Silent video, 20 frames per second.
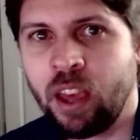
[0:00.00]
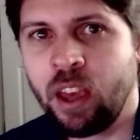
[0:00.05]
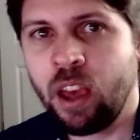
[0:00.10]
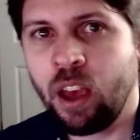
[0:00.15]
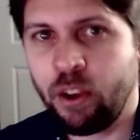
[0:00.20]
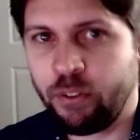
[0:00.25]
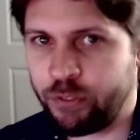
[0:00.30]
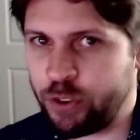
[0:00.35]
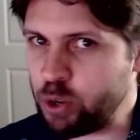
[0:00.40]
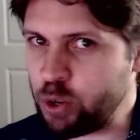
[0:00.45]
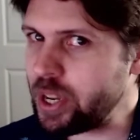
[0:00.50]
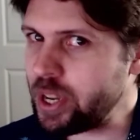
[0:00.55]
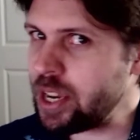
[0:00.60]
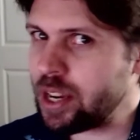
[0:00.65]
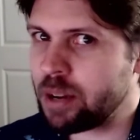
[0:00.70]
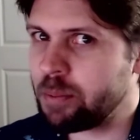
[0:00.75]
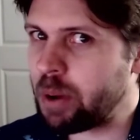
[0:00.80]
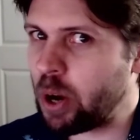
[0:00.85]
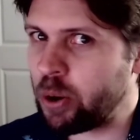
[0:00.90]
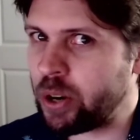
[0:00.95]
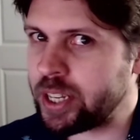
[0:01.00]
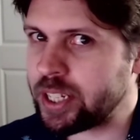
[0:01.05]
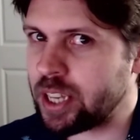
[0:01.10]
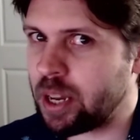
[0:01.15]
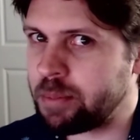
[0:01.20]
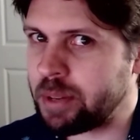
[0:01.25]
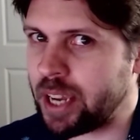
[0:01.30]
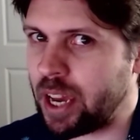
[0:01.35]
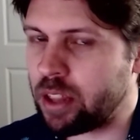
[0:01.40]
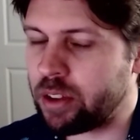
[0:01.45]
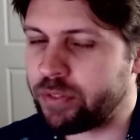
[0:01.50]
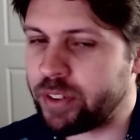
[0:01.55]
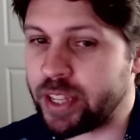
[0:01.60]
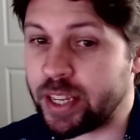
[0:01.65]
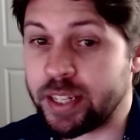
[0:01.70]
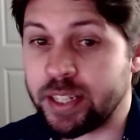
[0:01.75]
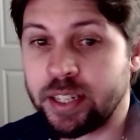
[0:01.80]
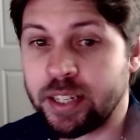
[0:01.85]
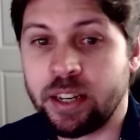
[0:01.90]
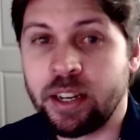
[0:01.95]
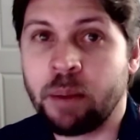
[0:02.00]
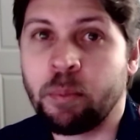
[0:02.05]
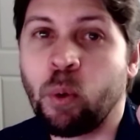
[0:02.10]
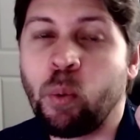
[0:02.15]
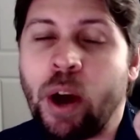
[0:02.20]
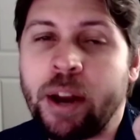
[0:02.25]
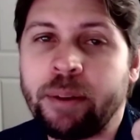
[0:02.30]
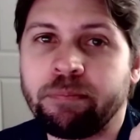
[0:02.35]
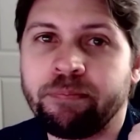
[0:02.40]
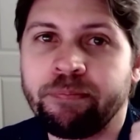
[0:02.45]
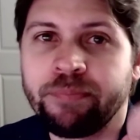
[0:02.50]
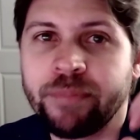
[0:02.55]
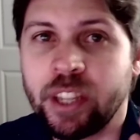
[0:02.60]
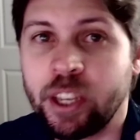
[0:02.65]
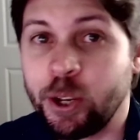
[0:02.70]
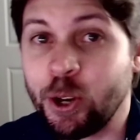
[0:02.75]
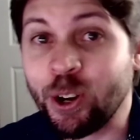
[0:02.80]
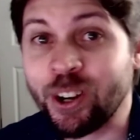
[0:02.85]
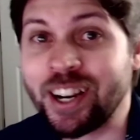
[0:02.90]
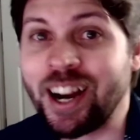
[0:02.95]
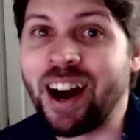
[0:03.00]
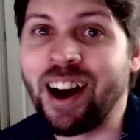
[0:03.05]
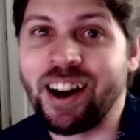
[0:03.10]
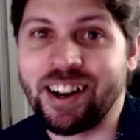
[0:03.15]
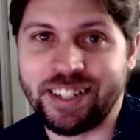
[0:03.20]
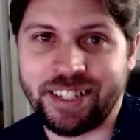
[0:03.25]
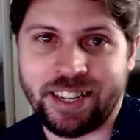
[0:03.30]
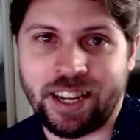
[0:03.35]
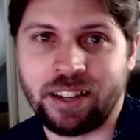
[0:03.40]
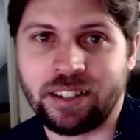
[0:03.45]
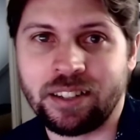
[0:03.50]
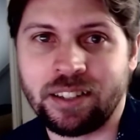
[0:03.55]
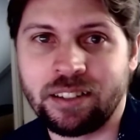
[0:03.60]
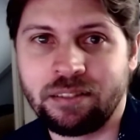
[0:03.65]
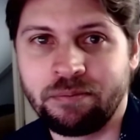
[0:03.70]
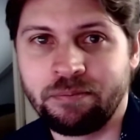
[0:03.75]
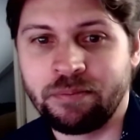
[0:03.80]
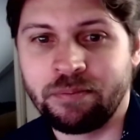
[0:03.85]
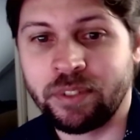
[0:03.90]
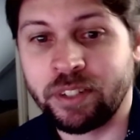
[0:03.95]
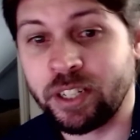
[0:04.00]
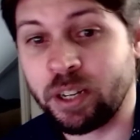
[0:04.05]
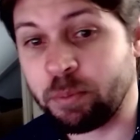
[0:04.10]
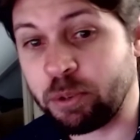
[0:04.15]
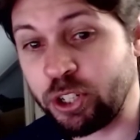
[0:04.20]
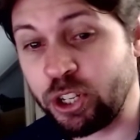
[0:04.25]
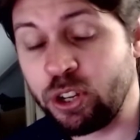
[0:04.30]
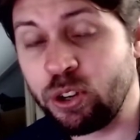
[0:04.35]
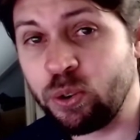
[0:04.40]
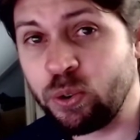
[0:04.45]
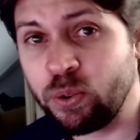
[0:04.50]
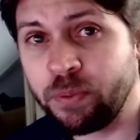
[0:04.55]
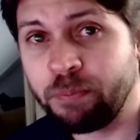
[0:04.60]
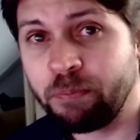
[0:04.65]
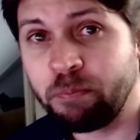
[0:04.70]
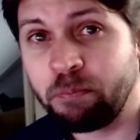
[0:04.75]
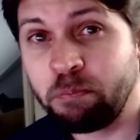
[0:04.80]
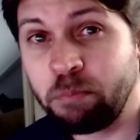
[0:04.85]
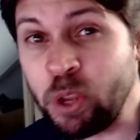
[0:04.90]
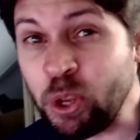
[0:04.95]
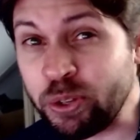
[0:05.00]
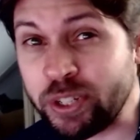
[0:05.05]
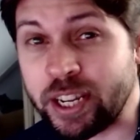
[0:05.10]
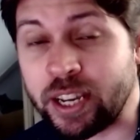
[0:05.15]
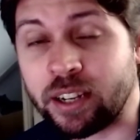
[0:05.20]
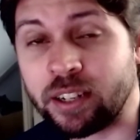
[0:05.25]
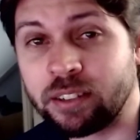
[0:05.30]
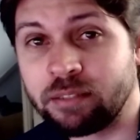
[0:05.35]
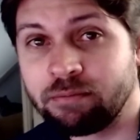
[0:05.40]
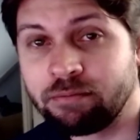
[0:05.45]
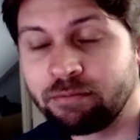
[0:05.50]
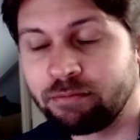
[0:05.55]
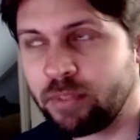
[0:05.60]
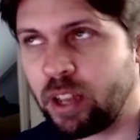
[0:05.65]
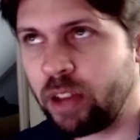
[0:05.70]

Few key components come together for this. Number 1, your content. Number 2, music, of